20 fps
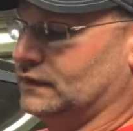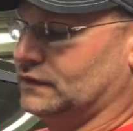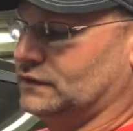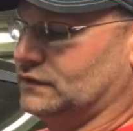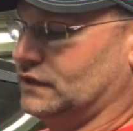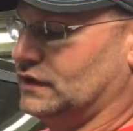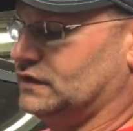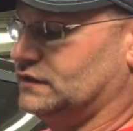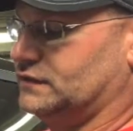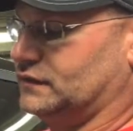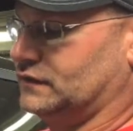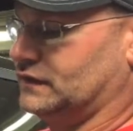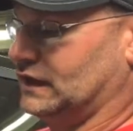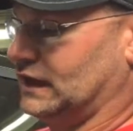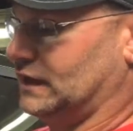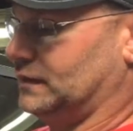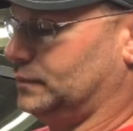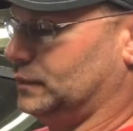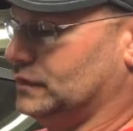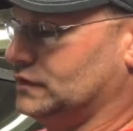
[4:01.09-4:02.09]
Transfer
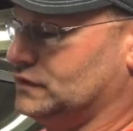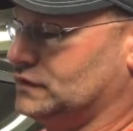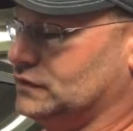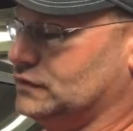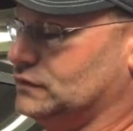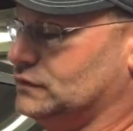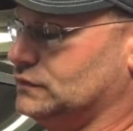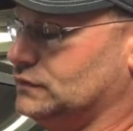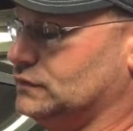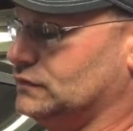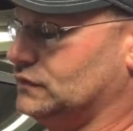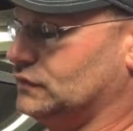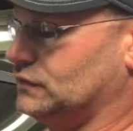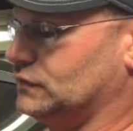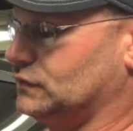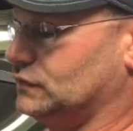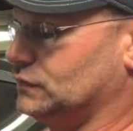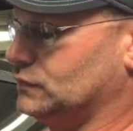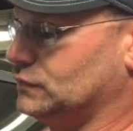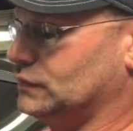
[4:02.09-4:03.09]
tape is used
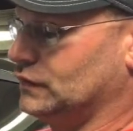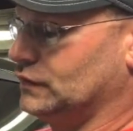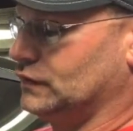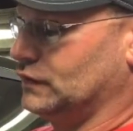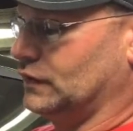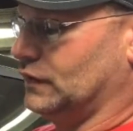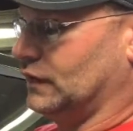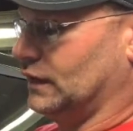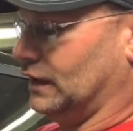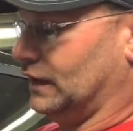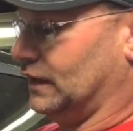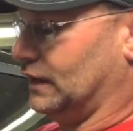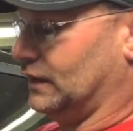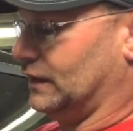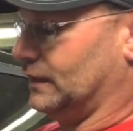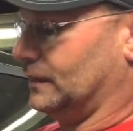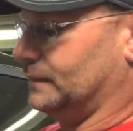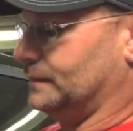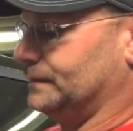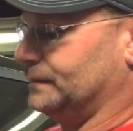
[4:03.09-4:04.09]
to
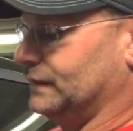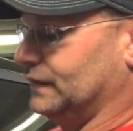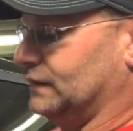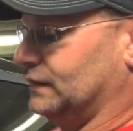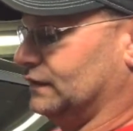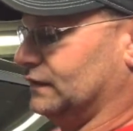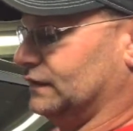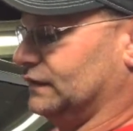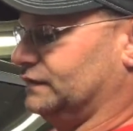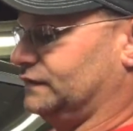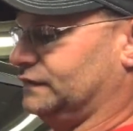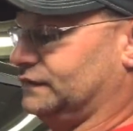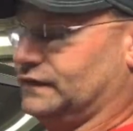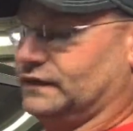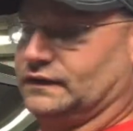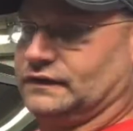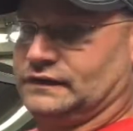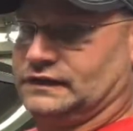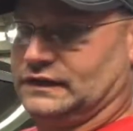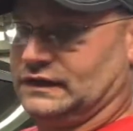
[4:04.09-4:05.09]
lift
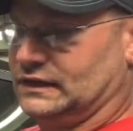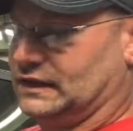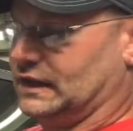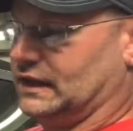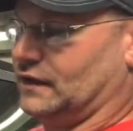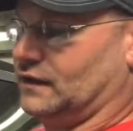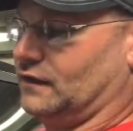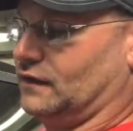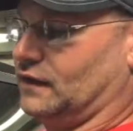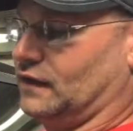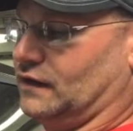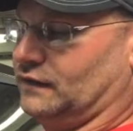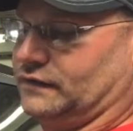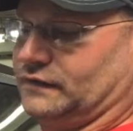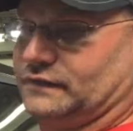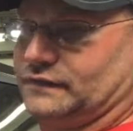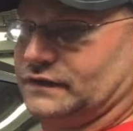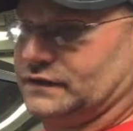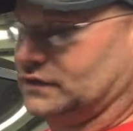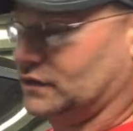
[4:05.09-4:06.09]
the decal
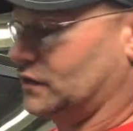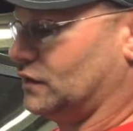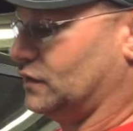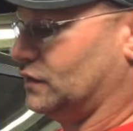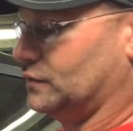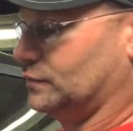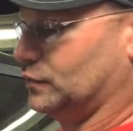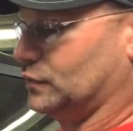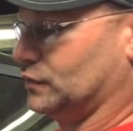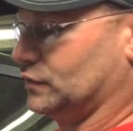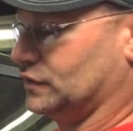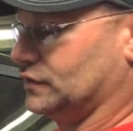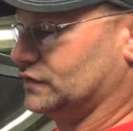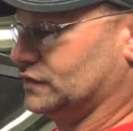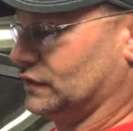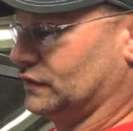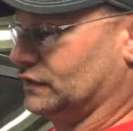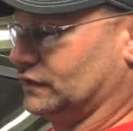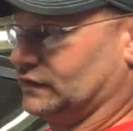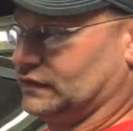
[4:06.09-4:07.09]
off of this cardboard
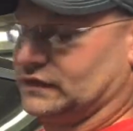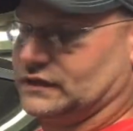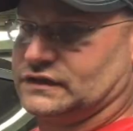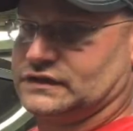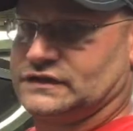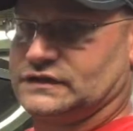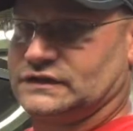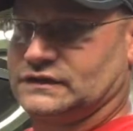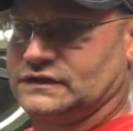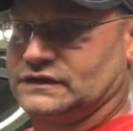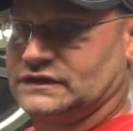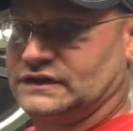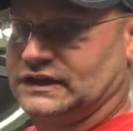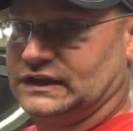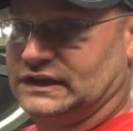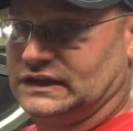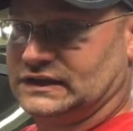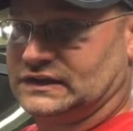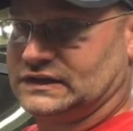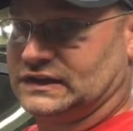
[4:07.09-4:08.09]
so that the
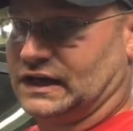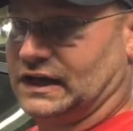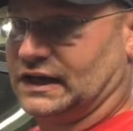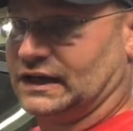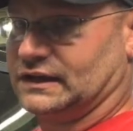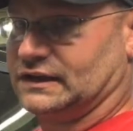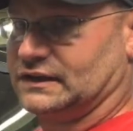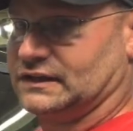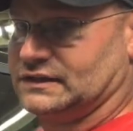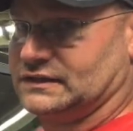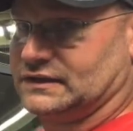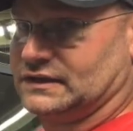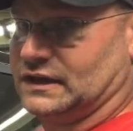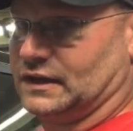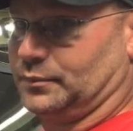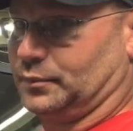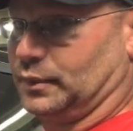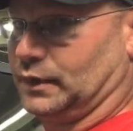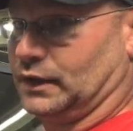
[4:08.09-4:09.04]
sticky side is